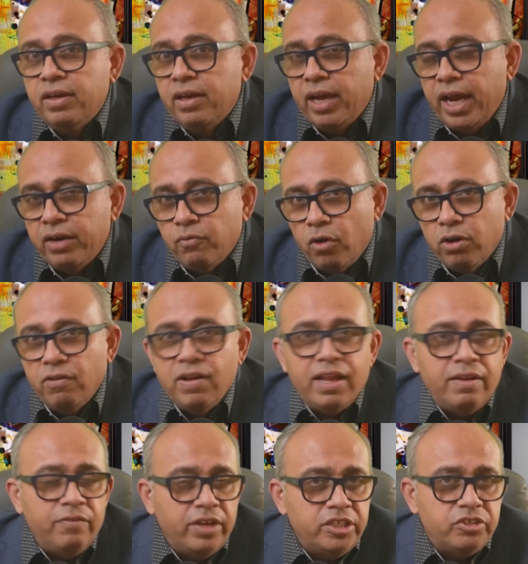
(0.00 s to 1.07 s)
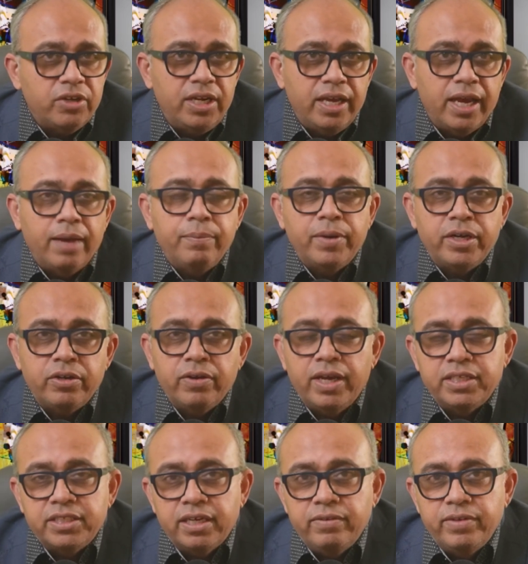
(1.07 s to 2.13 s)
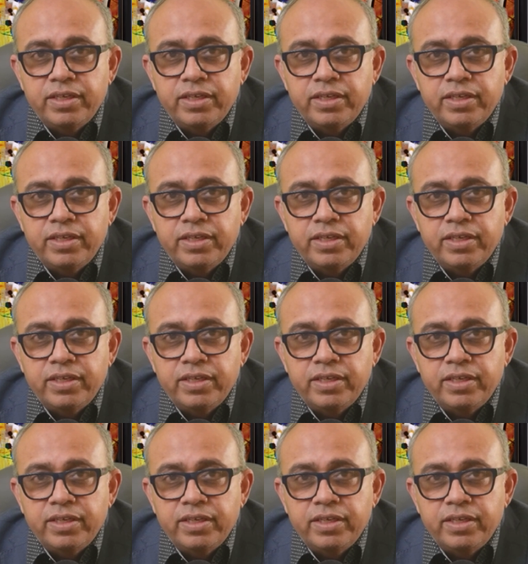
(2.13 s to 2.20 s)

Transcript: and what will eventually happen to HIV.